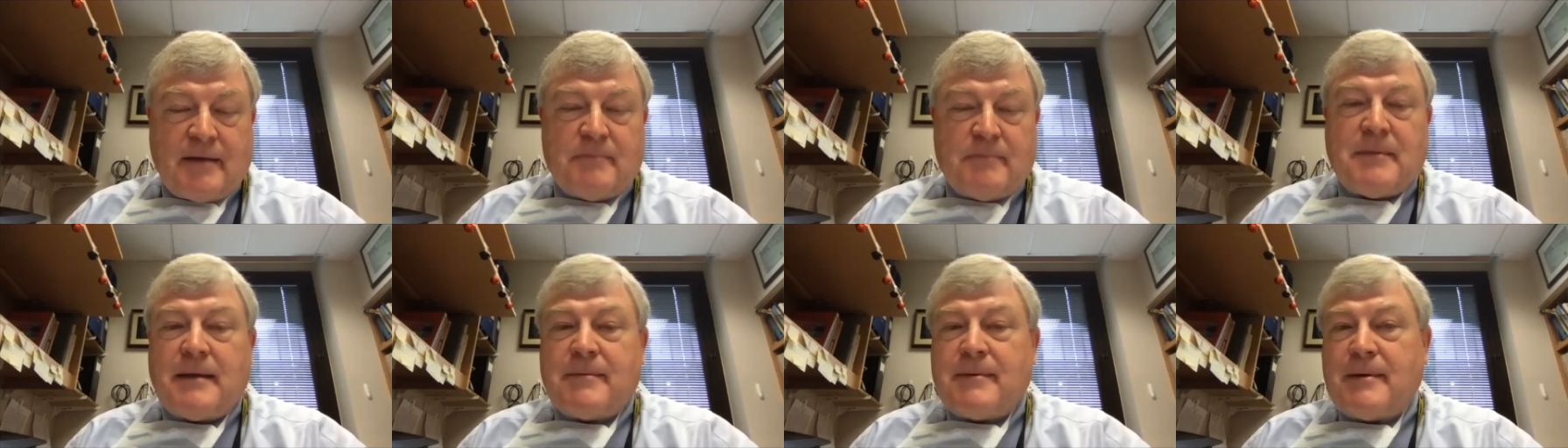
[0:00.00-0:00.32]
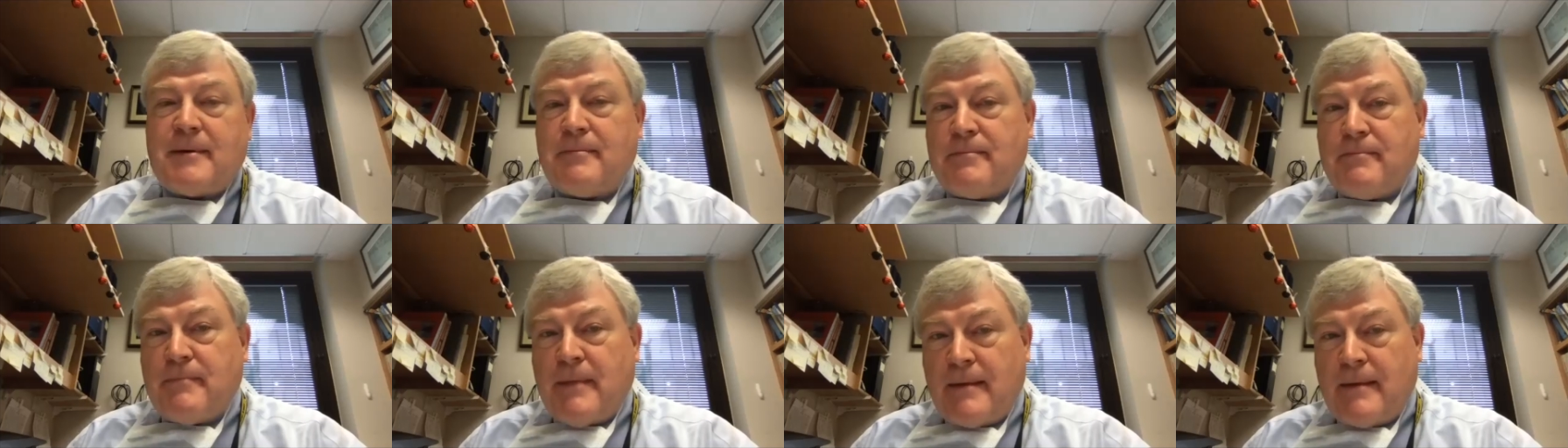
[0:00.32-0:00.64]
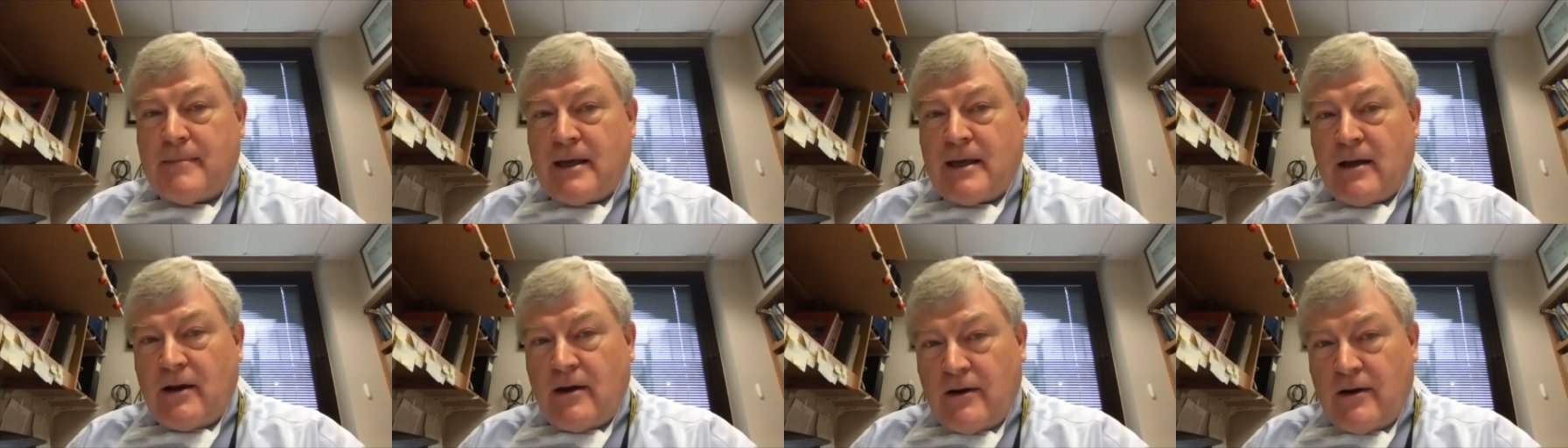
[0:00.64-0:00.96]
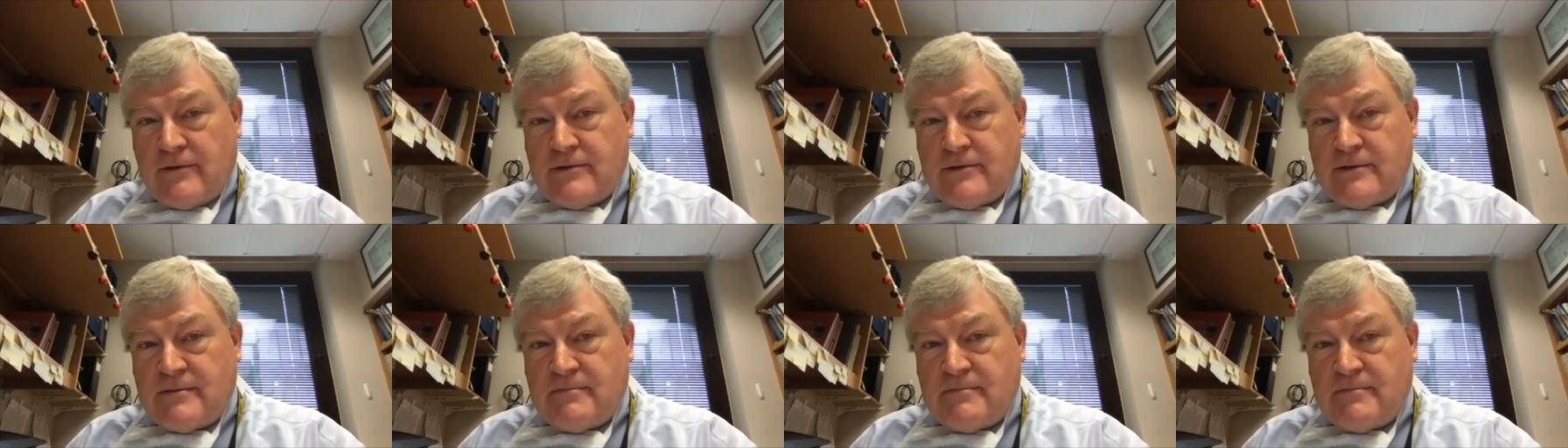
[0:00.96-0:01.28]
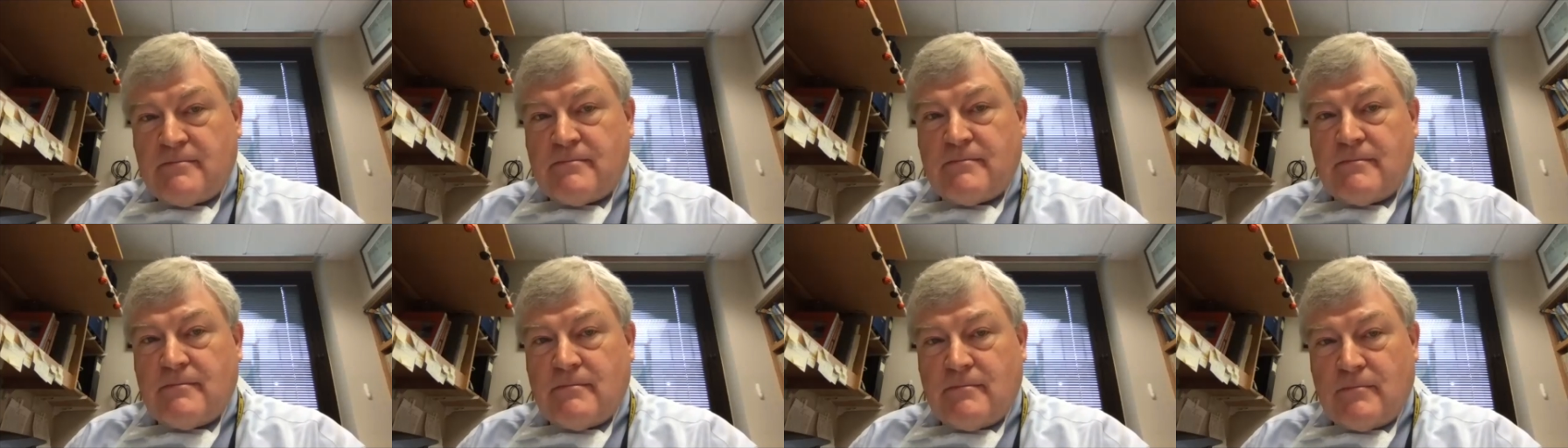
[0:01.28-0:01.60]
It may be
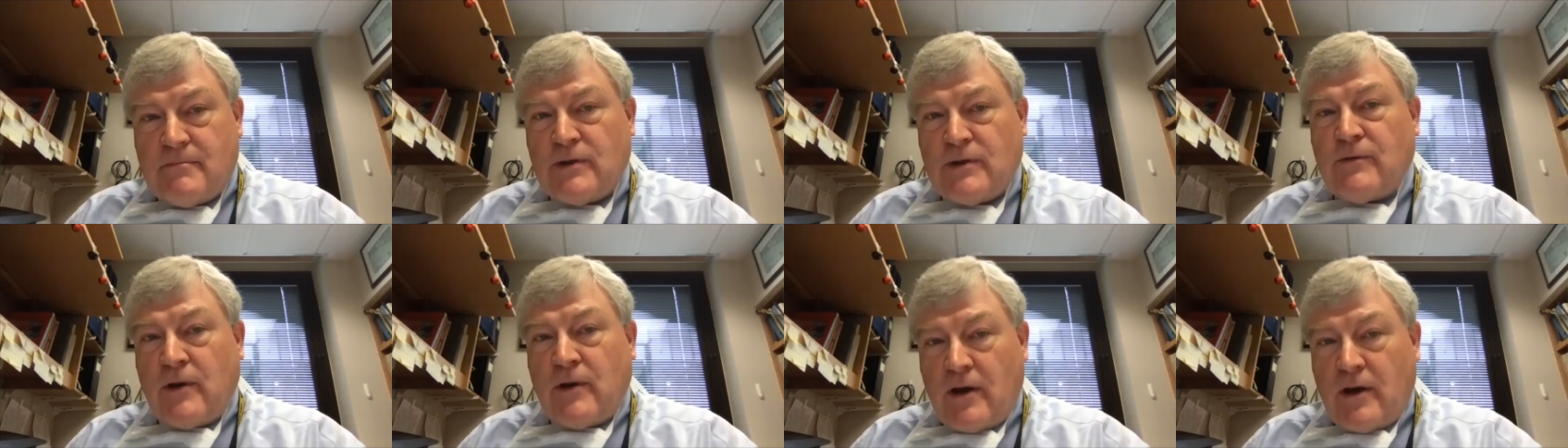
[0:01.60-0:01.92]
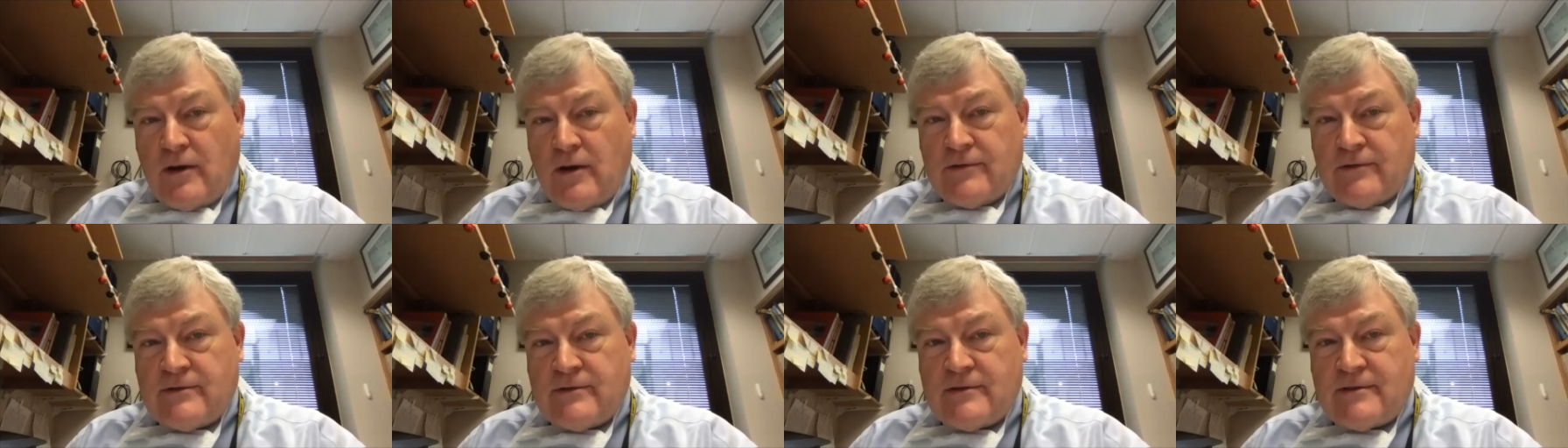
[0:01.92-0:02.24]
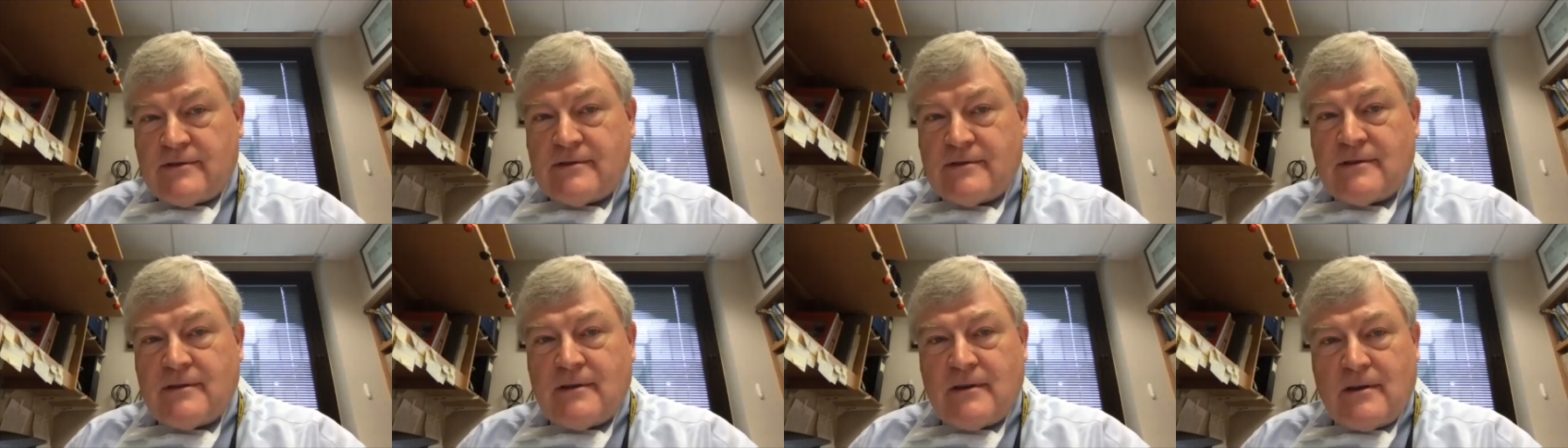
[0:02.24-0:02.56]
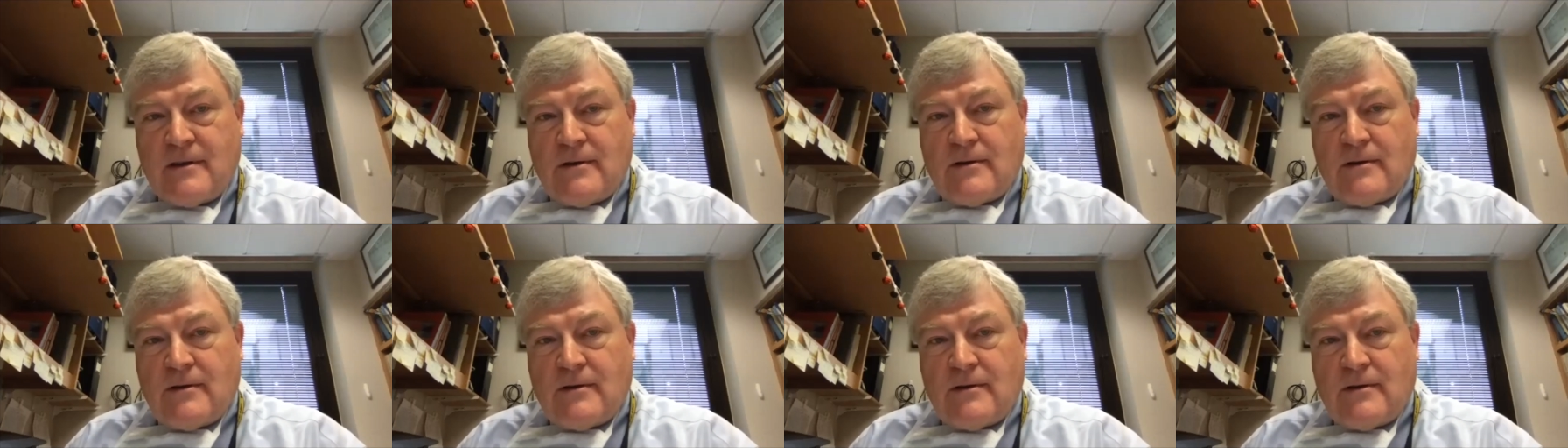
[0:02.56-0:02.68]
cones, blue cones,